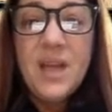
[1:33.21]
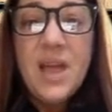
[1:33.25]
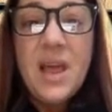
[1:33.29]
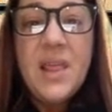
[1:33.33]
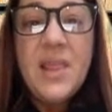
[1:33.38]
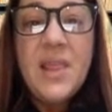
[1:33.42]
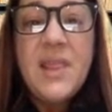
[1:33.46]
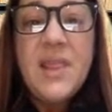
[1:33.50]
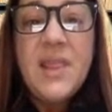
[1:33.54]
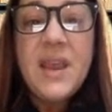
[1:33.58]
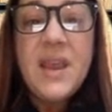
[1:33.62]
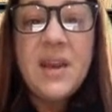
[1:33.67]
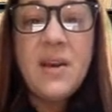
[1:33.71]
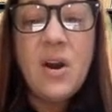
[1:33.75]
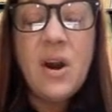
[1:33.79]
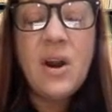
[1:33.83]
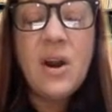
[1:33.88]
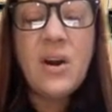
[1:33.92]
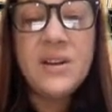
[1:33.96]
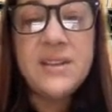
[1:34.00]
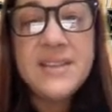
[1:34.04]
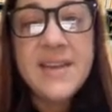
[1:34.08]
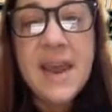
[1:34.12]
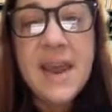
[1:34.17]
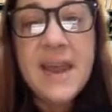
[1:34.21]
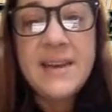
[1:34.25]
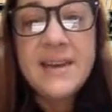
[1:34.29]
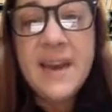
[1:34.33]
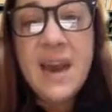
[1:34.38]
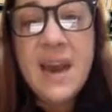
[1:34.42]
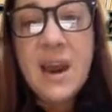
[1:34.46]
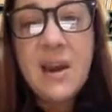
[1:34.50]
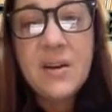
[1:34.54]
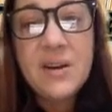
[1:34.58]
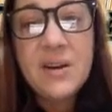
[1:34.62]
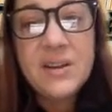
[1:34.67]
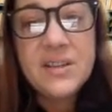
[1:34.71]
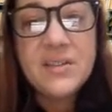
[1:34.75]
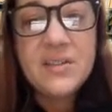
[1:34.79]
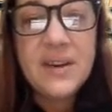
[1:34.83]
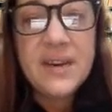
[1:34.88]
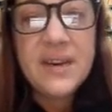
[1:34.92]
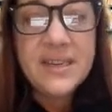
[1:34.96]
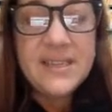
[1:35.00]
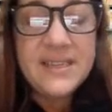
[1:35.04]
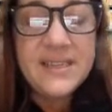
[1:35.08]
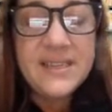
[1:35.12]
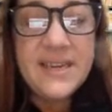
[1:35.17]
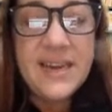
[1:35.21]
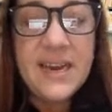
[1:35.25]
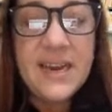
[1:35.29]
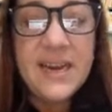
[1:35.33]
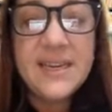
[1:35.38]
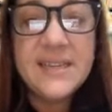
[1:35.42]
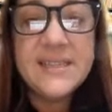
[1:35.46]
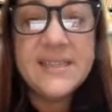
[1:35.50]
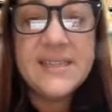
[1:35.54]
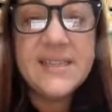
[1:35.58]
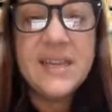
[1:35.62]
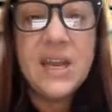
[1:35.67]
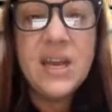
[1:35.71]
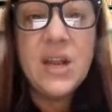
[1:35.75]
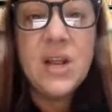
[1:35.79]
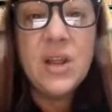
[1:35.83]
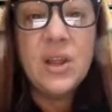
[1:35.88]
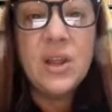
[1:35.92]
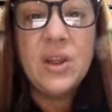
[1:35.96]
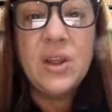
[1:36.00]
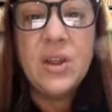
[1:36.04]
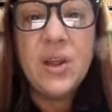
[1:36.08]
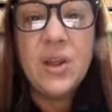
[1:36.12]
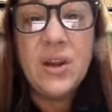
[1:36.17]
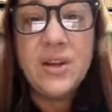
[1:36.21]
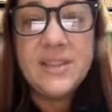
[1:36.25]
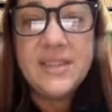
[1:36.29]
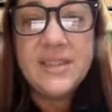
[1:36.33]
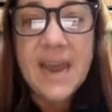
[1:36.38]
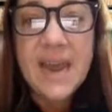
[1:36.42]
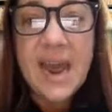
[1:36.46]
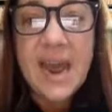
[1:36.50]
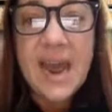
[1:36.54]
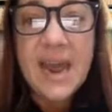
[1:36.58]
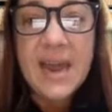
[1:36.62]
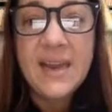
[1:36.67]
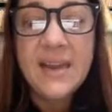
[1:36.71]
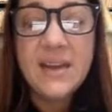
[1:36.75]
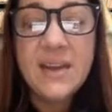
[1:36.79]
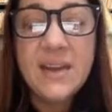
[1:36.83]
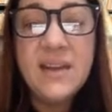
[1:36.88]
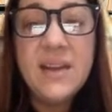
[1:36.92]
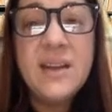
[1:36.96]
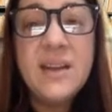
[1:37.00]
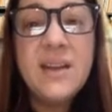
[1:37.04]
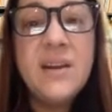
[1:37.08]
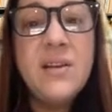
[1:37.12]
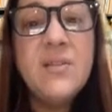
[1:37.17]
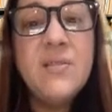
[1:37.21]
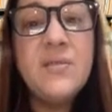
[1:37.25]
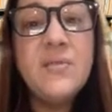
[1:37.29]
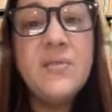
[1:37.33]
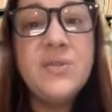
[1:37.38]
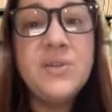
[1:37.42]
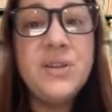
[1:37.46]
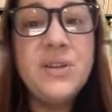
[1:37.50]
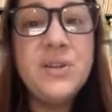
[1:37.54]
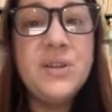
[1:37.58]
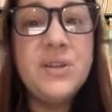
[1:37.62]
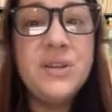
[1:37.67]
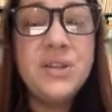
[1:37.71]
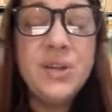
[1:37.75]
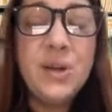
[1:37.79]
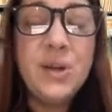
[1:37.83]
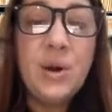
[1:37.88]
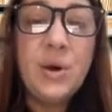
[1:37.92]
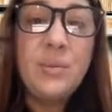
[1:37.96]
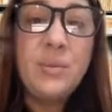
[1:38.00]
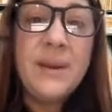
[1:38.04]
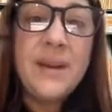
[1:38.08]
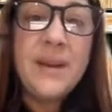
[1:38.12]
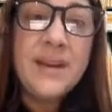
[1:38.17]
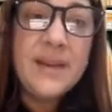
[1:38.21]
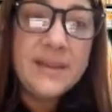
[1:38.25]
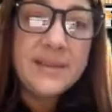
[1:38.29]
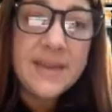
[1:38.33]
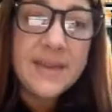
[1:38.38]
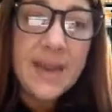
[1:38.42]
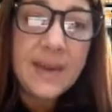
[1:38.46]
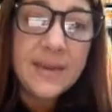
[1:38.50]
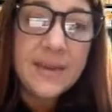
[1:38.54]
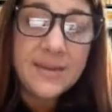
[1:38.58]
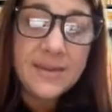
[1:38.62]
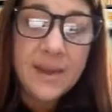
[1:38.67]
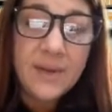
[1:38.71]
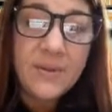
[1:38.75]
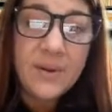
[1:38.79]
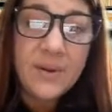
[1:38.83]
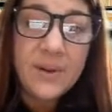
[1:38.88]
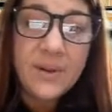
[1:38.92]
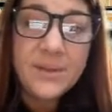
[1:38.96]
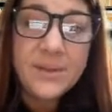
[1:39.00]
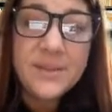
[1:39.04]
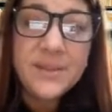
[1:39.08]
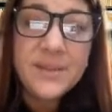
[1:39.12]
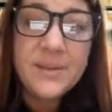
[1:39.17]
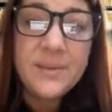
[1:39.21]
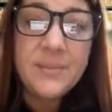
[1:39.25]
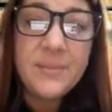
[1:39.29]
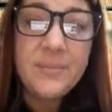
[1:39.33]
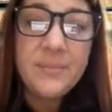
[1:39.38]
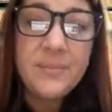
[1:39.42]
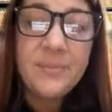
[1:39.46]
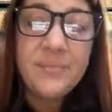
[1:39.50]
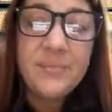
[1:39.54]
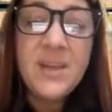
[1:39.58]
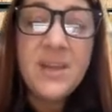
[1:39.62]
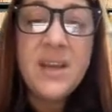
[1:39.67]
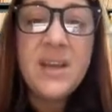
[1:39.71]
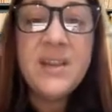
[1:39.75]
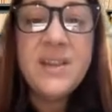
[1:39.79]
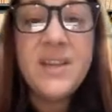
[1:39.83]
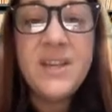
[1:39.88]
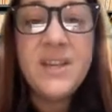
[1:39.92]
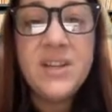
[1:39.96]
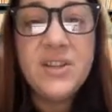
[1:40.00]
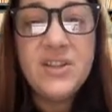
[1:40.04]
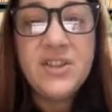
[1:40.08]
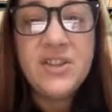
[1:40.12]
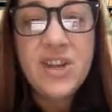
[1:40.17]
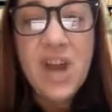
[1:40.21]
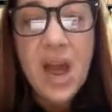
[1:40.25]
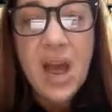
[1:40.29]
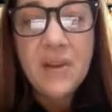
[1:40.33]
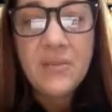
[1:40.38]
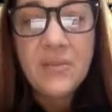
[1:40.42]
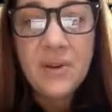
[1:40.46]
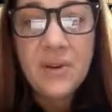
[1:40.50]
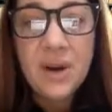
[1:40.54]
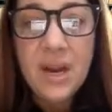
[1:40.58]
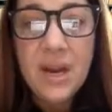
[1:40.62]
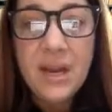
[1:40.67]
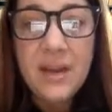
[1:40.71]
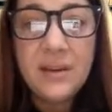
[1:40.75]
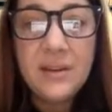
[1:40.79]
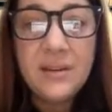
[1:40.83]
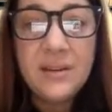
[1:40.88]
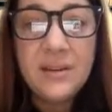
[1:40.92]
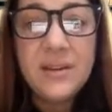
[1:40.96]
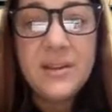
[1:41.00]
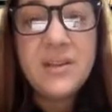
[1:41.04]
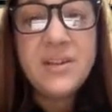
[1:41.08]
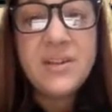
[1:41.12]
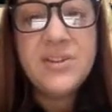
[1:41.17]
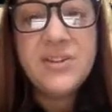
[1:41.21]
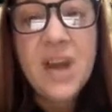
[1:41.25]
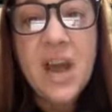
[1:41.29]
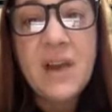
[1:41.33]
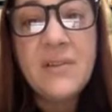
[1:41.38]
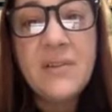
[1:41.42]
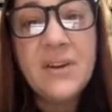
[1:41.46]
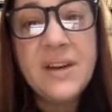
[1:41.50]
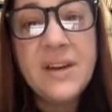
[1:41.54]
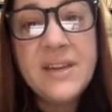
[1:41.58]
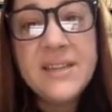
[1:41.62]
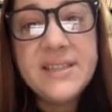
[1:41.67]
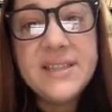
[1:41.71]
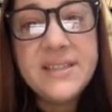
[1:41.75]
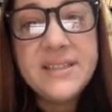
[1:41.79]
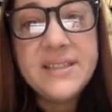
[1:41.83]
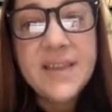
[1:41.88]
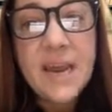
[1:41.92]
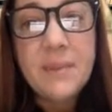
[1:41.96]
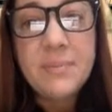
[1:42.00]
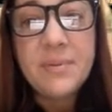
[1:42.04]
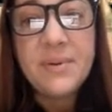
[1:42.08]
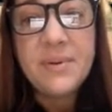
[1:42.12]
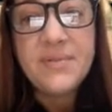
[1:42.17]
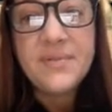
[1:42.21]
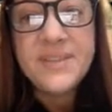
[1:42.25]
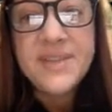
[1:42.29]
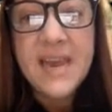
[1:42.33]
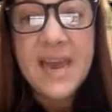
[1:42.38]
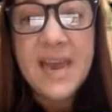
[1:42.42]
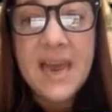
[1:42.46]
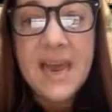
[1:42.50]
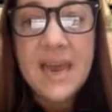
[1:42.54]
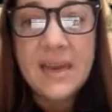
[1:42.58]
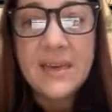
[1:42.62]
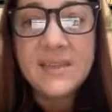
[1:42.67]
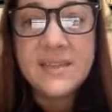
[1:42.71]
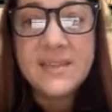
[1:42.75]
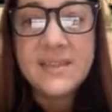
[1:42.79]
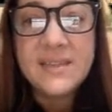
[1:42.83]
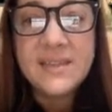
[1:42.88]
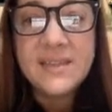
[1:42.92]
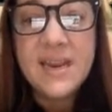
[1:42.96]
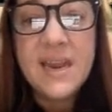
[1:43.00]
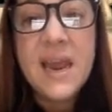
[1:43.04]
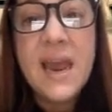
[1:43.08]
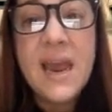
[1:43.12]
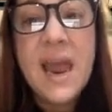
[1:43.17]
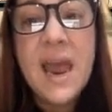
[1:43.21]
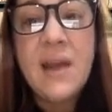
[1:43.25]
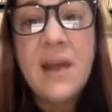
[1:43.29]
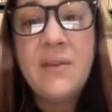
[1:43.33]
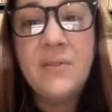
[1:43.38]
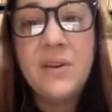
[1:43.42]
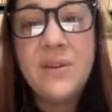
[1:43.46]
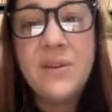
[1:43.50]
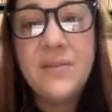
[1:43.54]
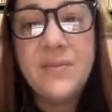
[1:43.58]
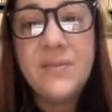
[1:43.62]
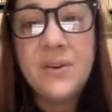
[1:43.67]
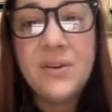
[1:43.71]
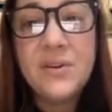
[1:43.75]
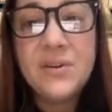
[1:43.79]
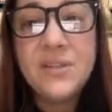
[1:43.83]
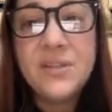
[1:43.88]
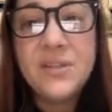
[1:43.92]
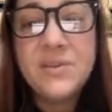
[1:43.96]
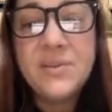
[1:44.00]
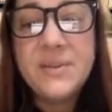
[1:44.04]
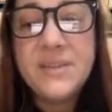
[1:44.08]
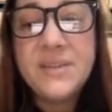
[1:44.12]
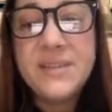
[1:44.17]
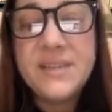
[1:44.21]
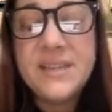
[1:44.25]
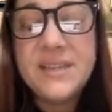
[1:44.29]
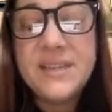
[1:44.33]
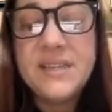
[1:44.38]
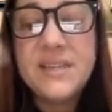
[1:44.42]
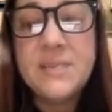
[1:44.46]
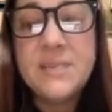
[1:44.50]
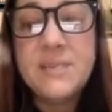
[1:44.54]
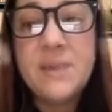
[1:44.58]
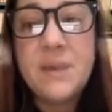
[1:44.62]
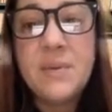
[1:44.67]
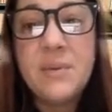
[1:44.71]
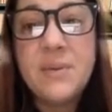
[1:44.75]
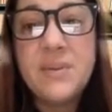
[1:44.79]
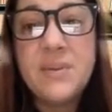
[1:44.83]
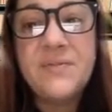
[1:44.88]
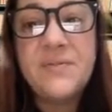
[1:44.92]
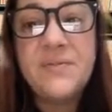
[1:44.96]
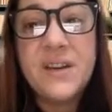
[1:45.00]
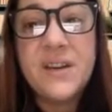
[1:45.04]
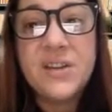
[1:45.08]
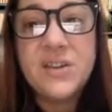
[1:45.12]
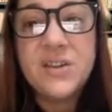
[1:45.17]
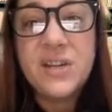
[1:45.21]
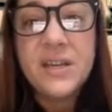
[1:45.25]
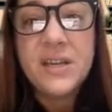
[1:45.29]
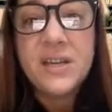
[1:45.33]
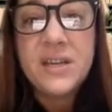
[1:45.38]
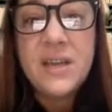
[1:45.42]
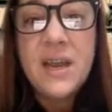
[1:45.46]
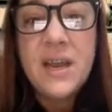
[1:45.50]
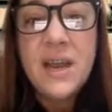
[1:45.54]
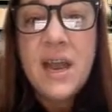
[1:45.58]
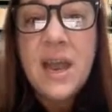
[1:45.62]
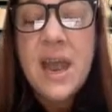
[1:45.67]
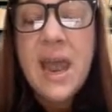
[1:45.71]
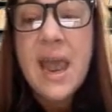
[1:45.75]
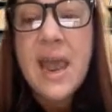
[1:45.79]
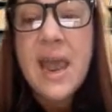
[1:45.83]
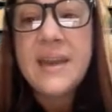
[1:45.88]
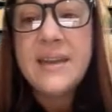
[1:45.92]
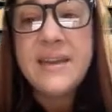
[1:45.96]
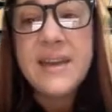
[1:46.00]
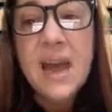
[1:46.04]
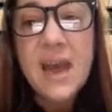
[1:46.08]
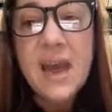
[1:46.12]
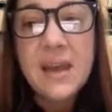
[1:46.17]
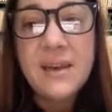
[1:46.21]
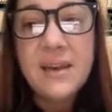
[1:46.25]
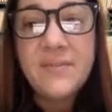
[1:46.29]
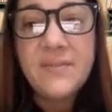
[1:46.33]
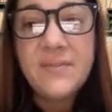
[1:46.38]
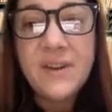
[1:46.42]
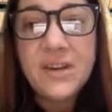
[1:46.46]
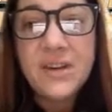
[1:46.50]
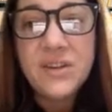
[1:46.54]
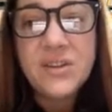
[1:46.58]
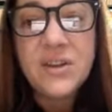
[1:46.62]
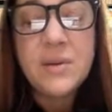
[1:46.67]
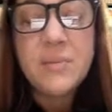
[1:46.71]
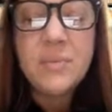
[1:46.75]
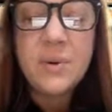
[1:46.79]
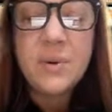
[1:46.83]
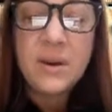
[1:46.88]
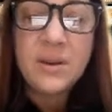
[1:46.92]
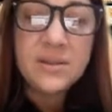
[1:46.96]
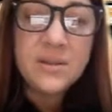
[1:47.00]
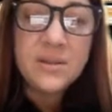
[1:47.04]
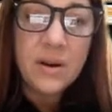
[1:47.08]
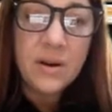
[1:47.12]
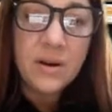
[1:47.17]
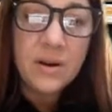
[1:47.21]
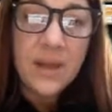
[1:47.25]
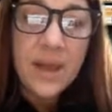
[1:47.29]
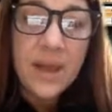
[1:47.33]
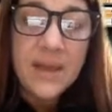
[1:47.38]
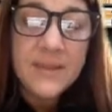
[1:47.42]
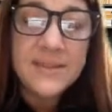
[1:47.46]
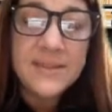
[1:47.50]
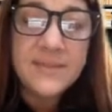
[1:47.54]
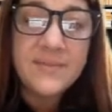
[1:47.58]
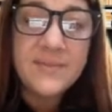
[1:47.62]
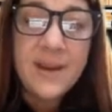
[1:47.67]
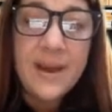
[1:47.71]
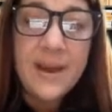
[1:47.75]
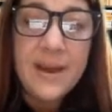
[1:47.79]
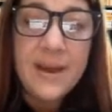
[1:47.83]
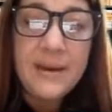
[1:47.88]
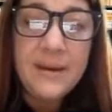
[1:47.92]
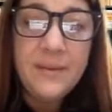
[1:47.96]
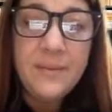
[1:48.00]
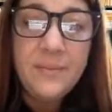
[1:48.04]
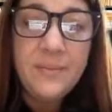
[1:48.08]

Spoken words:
There are 10 characteristics looked at to determine text levels. The genre. The genre is the type of text and refers to a system by which fiction and nonfiction books are classified.